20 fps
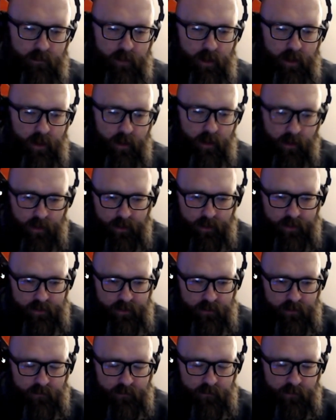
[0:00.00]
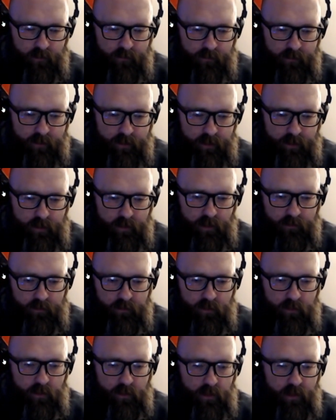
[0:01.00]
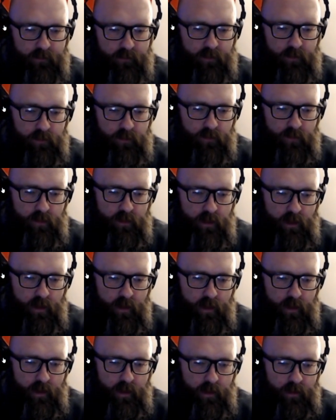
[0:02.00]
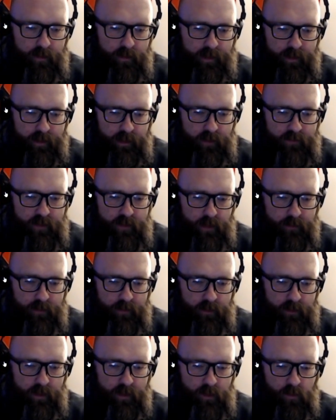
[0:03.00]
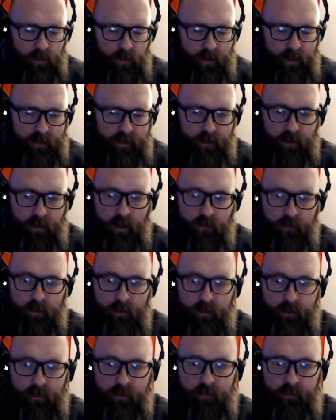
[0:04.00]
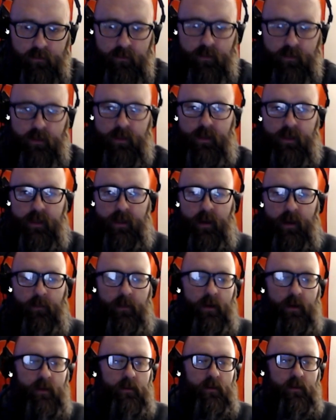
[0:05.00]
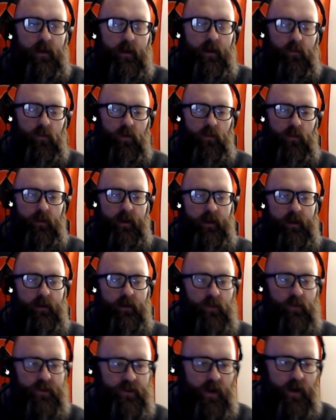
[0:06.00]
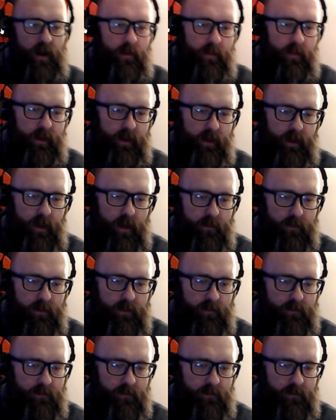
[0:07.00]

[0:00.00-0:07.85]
And like I said, feel free if you think of something that you want to see covered, DM me and we'll try and make it happen.